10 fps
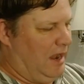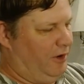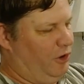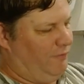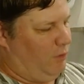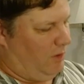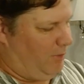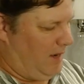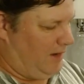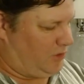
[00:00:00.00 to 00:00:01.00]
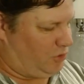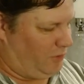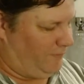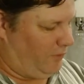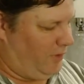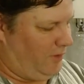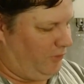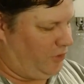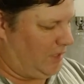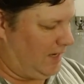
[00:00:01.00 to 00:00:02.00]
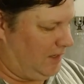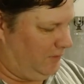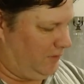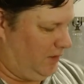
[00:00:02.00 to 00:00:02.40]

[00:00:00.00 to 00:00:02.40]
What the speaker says: don't know if I want to pay extra for another jacket